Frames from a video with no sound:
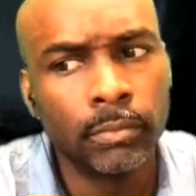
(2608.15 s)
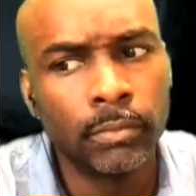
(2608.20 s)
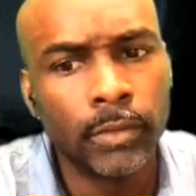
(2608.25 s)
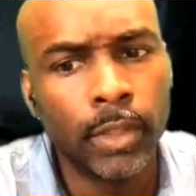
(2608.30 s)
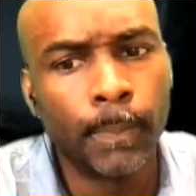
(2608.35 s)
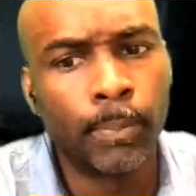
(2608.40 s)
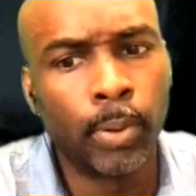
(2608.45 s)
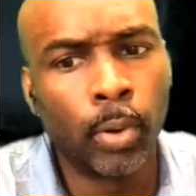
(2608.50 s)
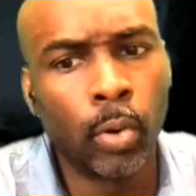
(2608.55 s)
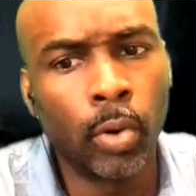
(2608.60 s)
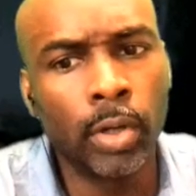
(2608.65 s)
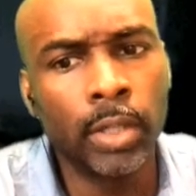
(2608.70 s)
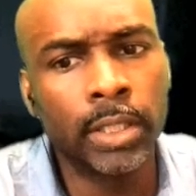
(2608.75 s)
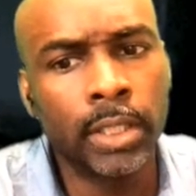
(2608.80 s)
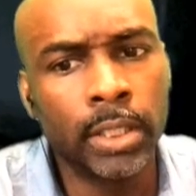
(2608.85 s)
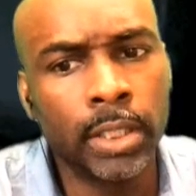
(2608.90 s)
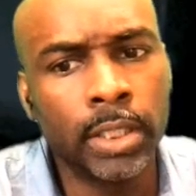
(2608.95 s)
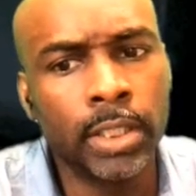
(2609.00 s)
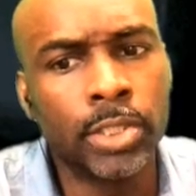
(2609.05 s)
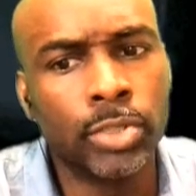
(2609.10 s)
Poor
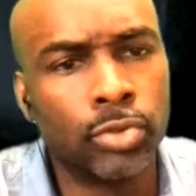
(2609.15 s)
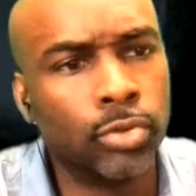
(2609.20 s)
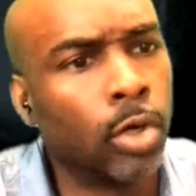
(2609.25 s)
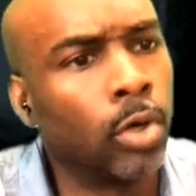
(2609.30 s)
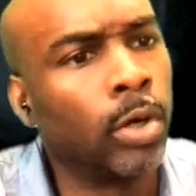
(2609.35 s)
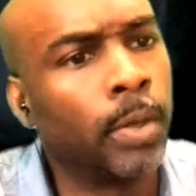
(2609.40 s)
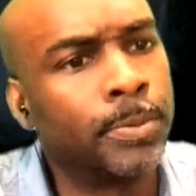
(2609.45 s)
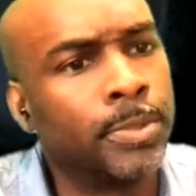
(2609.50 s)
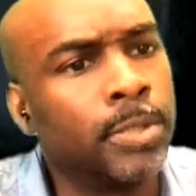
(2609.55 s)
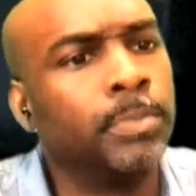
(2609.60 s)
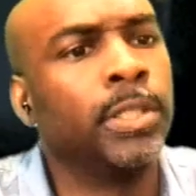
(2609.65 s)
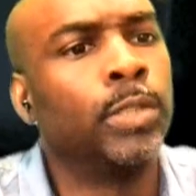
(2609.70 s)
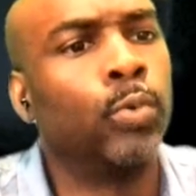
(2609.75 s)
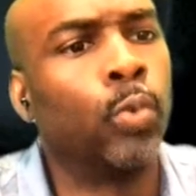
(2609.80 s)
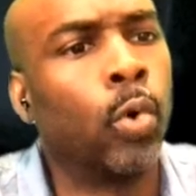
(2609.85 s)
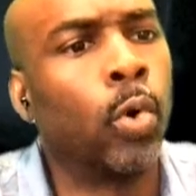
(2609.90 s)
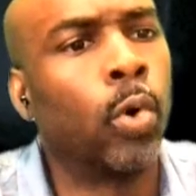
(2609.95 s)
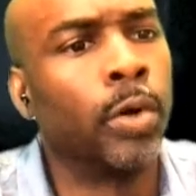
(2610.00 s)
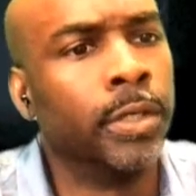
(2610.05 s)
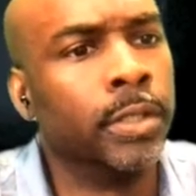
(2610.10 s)
kids grow up to be
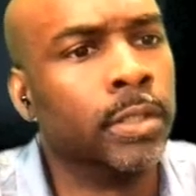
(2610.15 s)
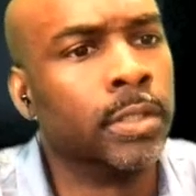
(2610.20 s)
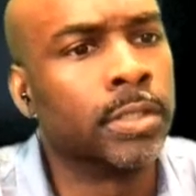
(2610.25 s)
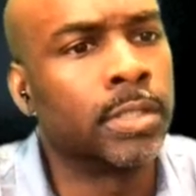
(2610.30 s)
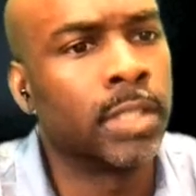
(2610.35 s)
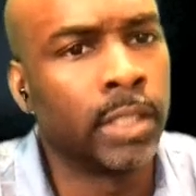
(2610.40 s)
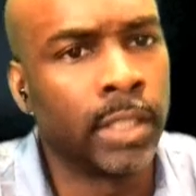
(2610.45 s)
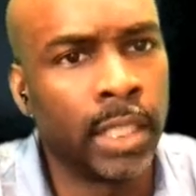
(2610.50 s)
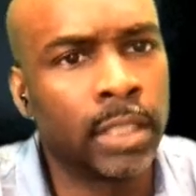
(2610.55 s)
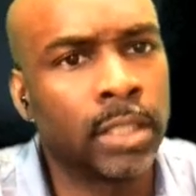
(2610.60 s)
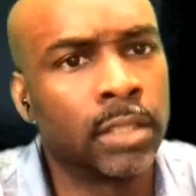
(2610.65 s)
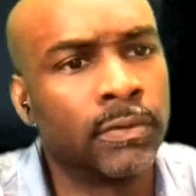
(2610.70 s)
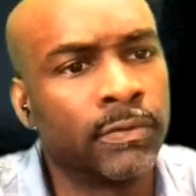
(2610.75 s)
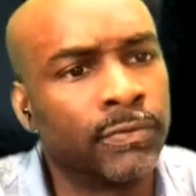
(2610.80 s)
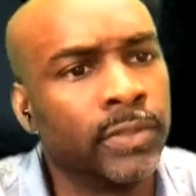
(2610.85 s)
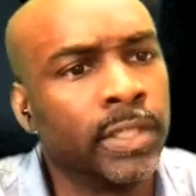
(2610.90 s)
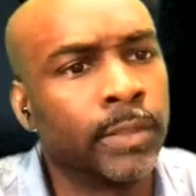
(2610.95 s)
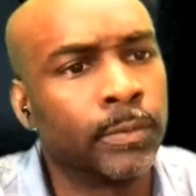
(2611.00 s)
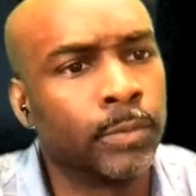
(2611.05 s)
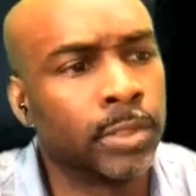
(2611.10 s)
warriors and they
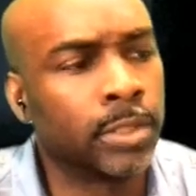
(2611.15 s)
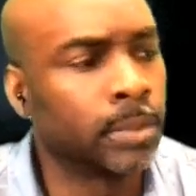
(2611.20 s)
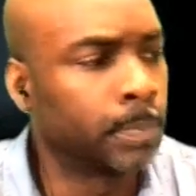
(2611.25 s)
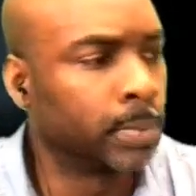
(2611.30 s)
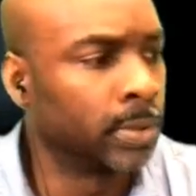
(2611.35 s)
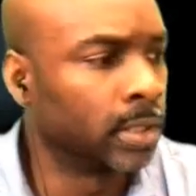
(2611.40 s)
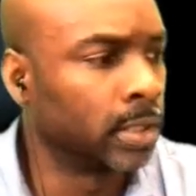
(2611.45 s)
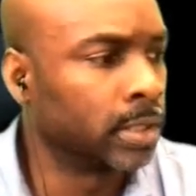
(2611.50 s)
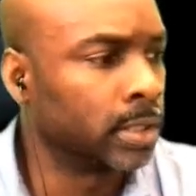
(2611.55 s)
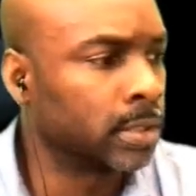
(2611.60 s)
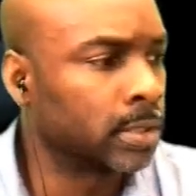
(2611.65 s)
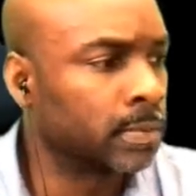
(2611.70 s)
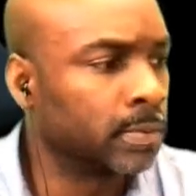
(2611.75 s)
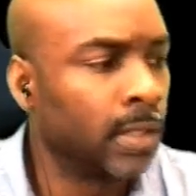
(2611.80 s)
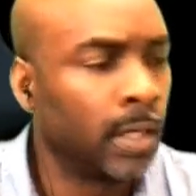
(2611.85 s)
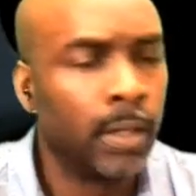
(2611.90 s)
conflict with the police.